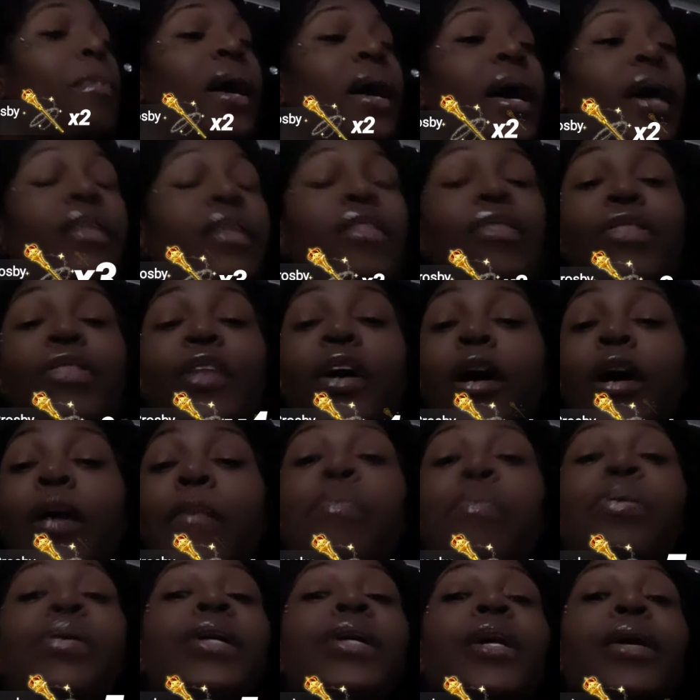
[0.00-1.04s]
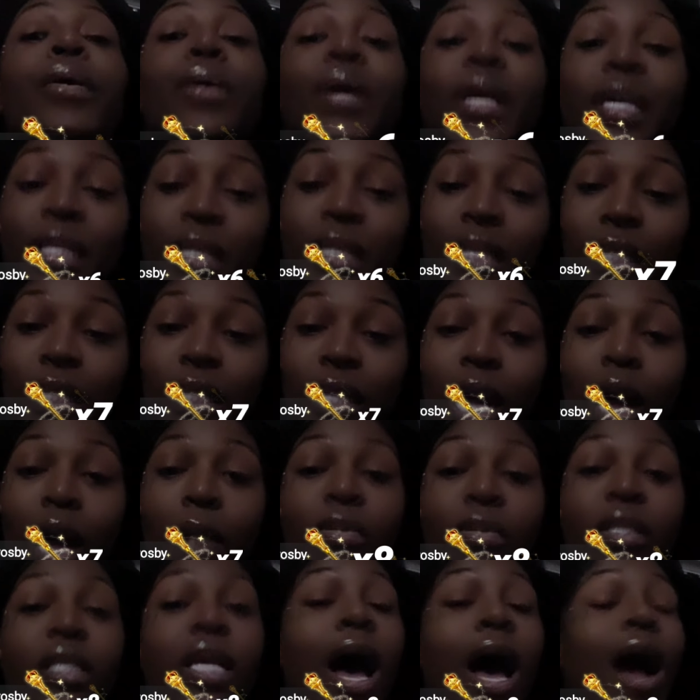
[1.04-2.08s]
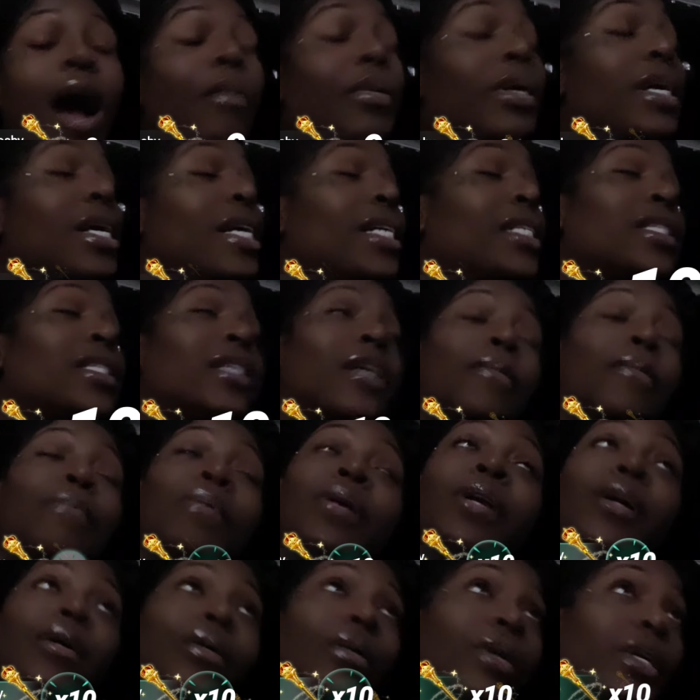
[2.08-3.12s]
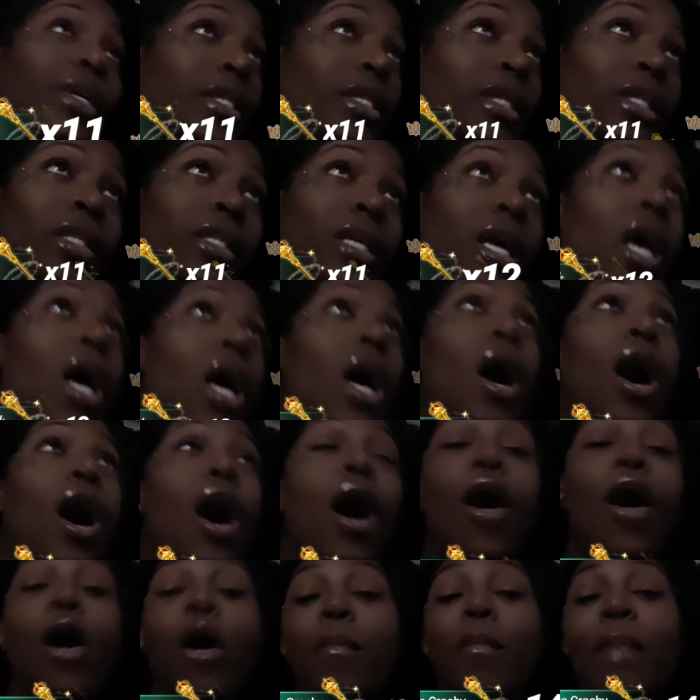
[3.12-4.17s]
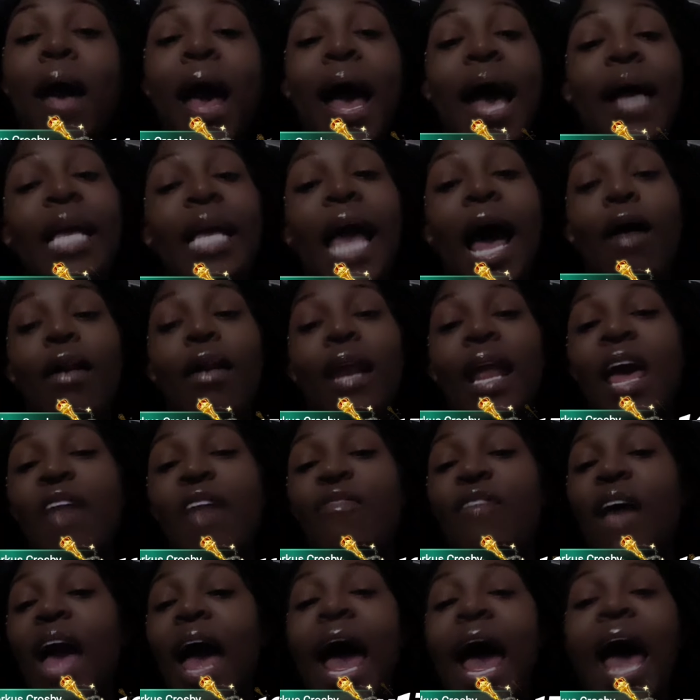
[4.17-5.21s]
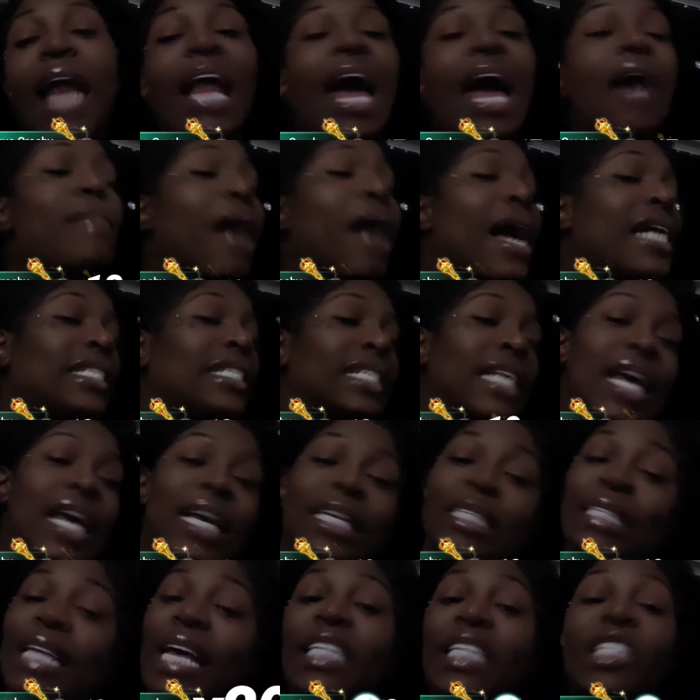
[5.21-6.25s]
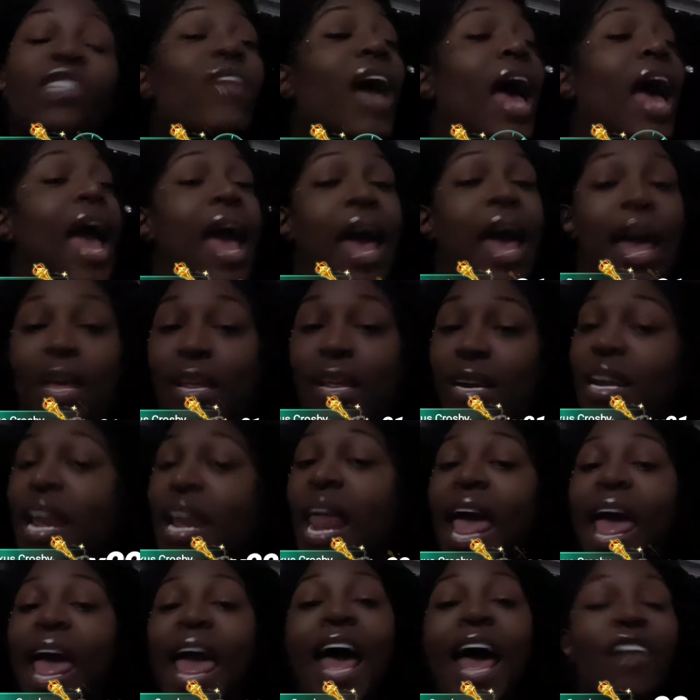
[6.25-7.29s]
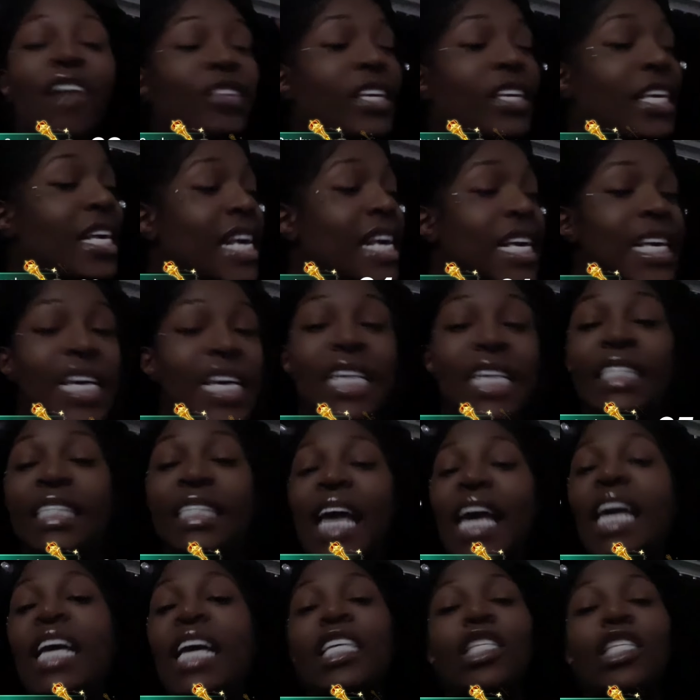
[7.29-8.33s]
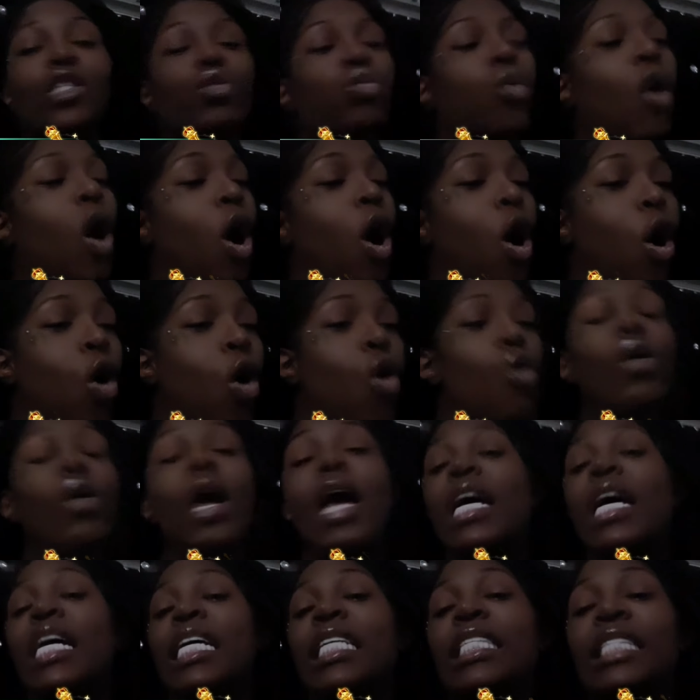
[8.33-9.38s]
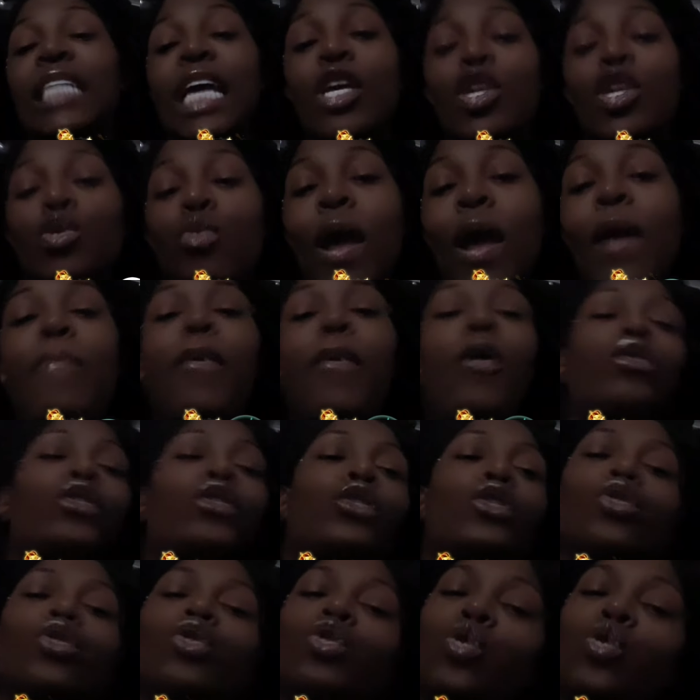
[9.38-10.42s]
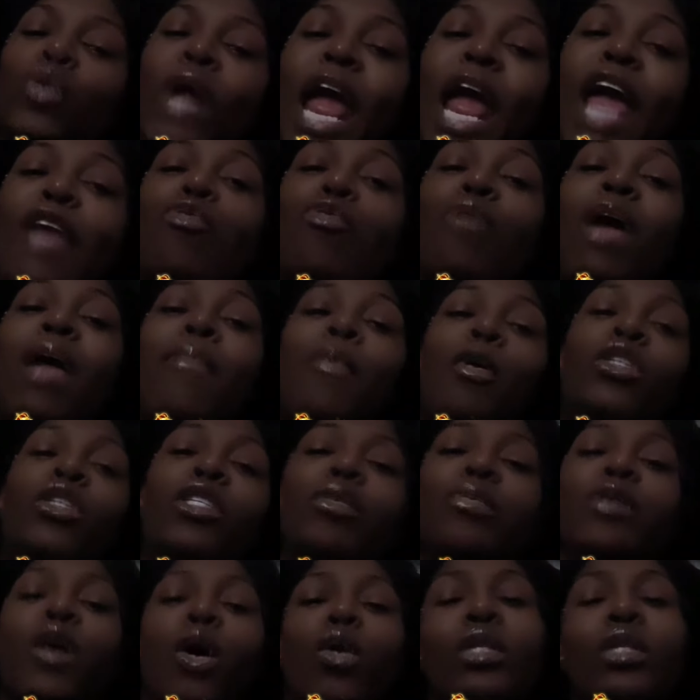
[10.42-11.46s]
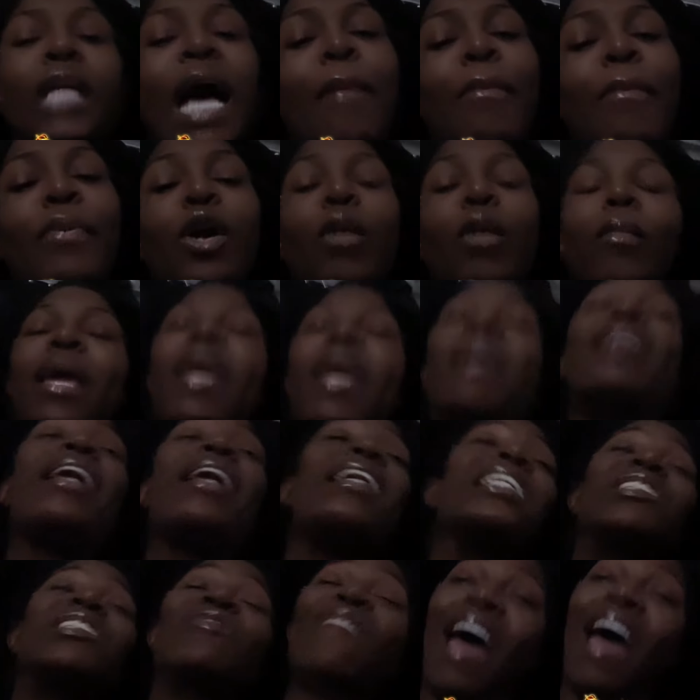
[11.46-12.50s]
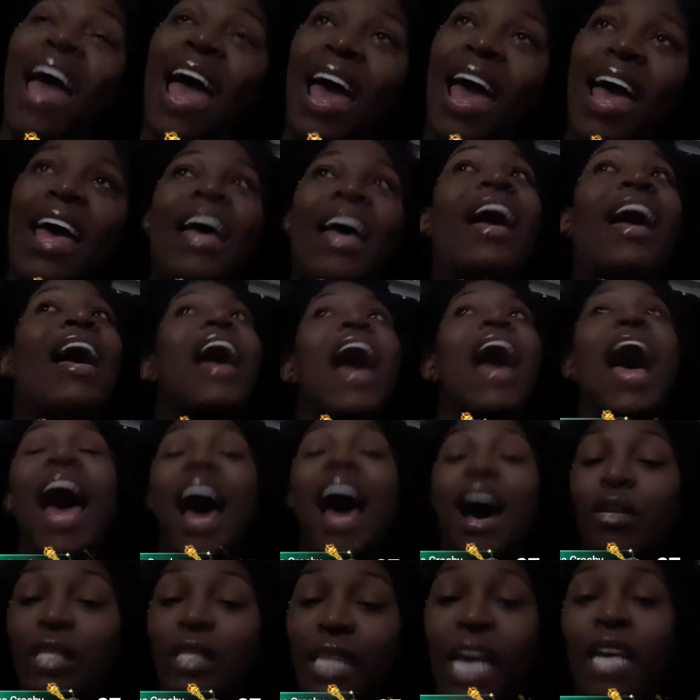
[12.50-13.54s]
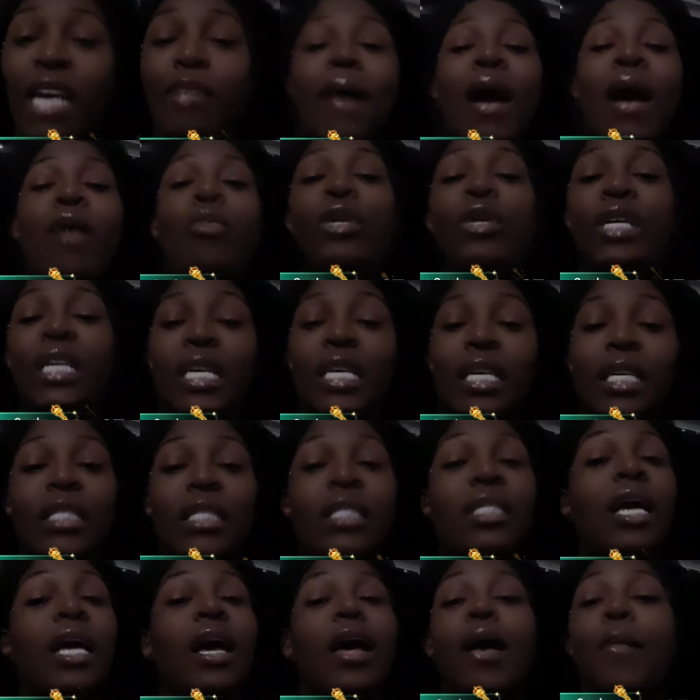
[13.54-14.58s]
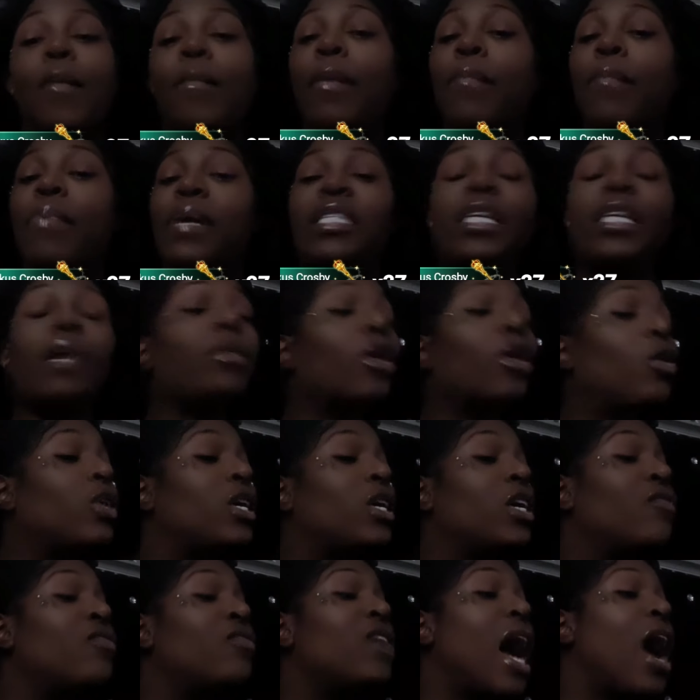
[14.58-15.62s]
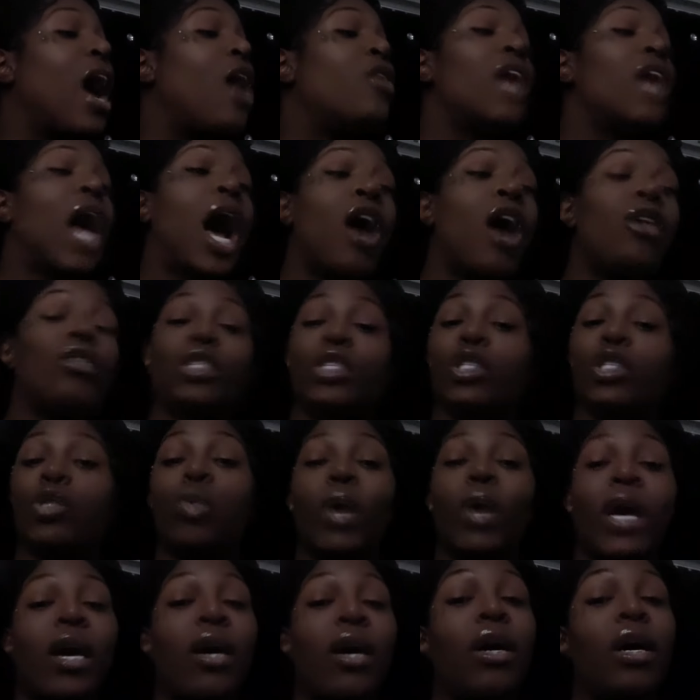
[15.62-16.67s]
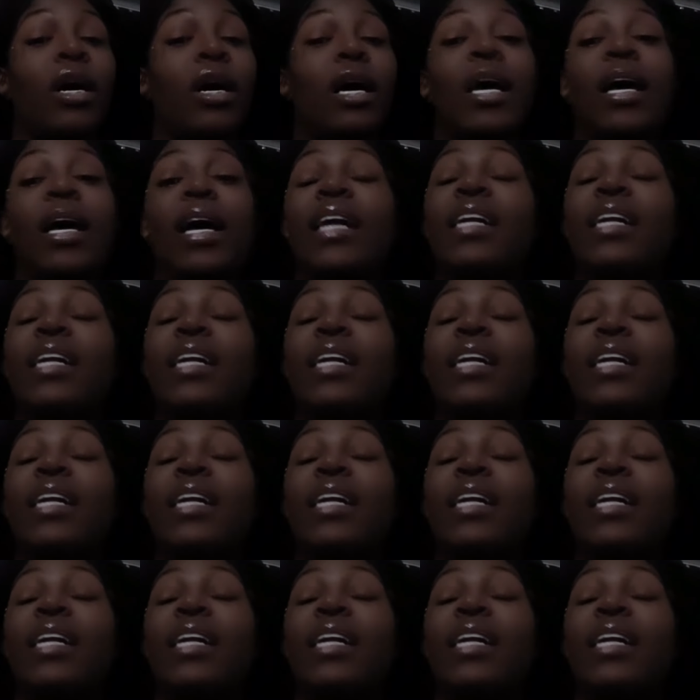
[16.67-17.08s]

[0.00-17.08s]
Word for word: But the appearance, I'm sorry, it's the appearance. I don't oh mind y'all laughing how I like my sex. That's fine. Laugh, kiki, say it's wrong. Say you ain't supposed to do that. You ain't supposed to be on top of no man. That's fine. I'll take my reads. But bitch, I'm gonna give y'all y'all's as well.